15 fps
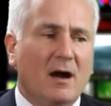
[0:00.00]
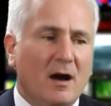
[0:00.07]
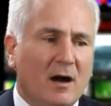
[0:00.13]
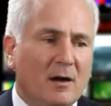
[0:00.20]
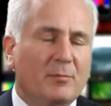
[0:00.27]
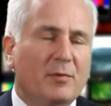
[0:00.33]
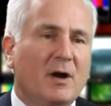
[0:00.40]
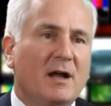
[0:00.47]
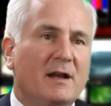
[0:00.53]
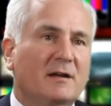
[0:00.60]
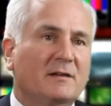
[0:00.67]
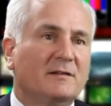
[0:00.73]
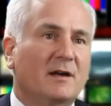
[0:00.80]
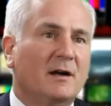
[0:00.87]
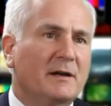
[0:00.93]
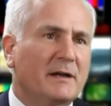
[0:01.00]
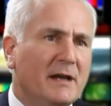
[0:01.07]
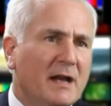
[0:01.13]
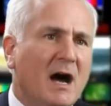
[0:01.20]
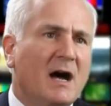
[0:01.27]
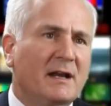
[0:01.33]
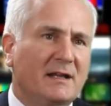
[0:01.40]
Our products are
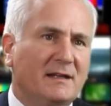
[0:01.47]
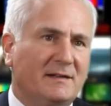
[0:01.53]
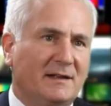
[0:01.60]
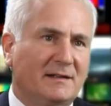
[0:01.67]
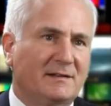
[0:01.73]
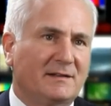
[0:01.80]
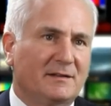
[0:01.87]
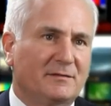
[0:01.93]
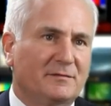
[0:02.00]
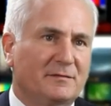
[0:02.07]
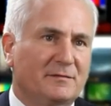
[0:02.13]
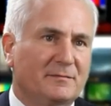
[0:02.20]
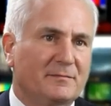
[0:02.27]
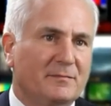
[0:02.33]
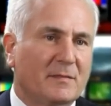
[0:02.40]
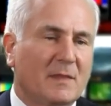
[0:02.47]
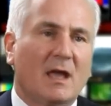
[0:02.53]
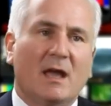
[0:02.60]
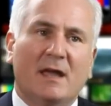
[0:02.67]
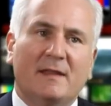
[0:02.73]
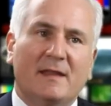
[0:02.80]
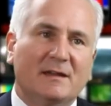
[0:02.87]
non addictive,
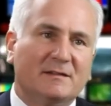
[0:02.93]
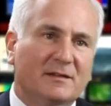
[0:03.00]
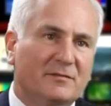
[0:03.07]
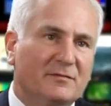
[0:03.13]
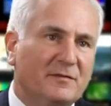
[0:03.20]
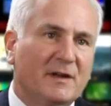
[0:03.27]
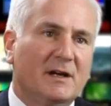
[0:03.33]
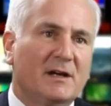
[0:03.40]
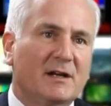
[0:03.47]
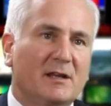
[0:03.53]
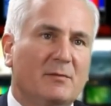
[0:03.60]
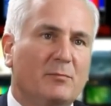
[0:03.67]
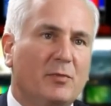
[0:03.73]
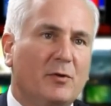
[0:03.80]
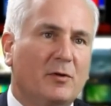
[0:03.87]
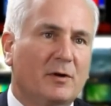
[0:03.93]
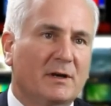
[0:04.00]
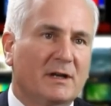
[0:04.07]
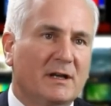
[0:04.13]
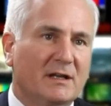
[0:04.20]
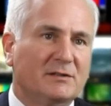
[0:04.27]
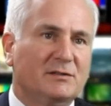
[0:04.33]
and that's a very
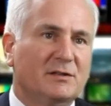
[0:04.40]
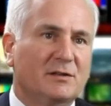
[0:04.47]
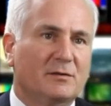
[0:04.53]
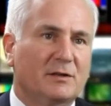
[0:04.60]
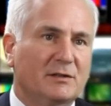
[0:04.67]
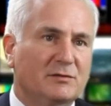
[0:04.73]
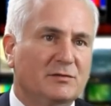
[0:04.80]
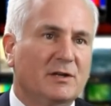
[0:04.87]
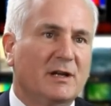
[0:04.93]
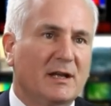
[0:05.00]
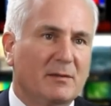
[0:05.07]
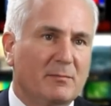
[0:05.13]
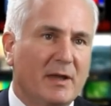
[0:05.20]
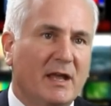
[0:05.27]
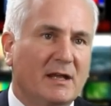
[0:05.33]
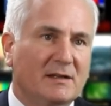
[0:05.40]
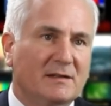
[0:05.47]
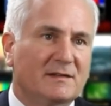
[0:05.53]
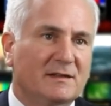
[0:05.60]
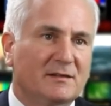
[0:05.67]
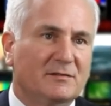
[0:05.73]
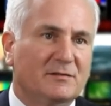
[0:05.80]
important issue in treating pain
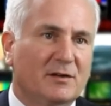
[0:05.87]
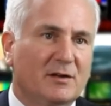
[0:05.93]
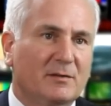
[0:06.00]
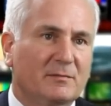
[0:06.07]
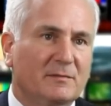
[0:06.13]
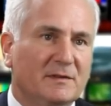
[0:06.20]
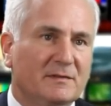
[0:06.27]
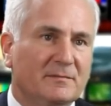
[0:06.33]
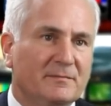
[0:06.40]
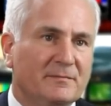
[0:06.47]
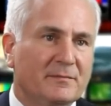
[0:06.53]
syndromes.